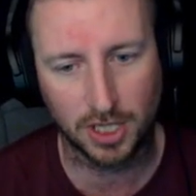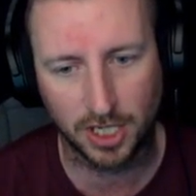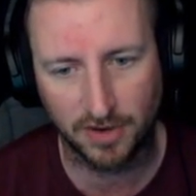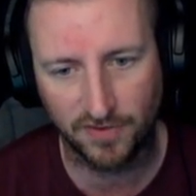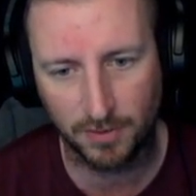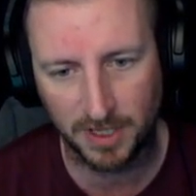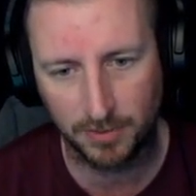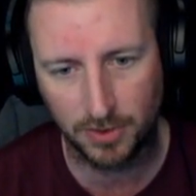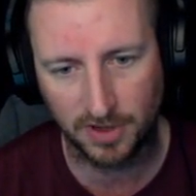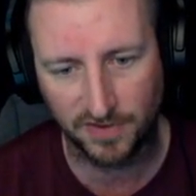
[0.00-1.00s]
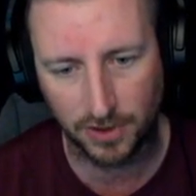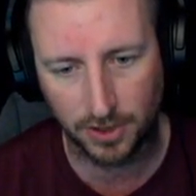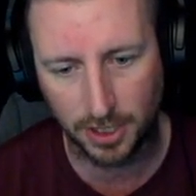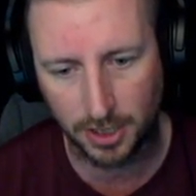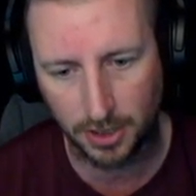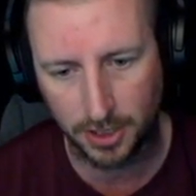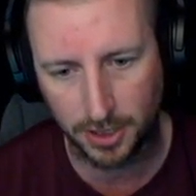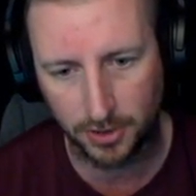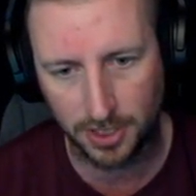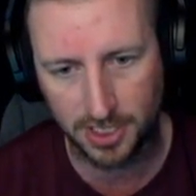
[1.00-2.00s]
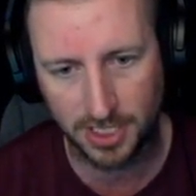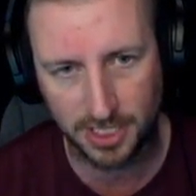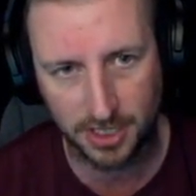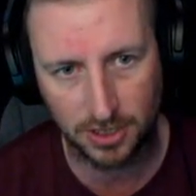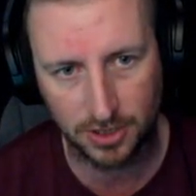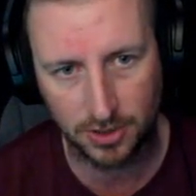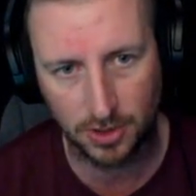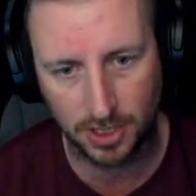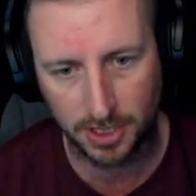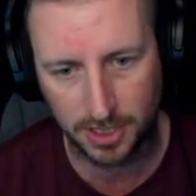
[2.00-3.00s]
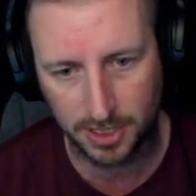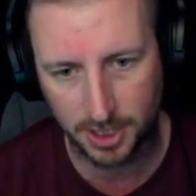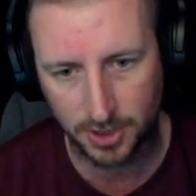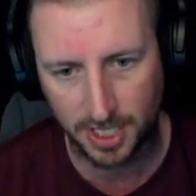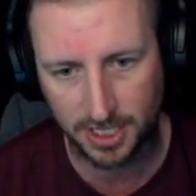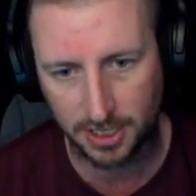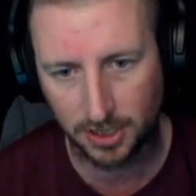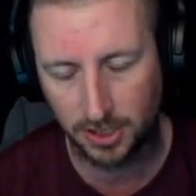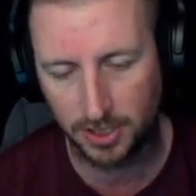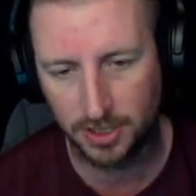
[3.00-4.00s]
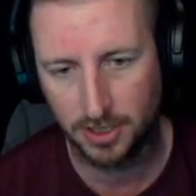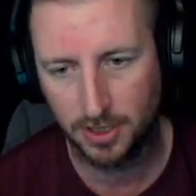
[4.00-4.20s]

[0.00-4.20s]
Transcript: learn for people if you're gonna learn to do this. It's not too hard. It's not to learn.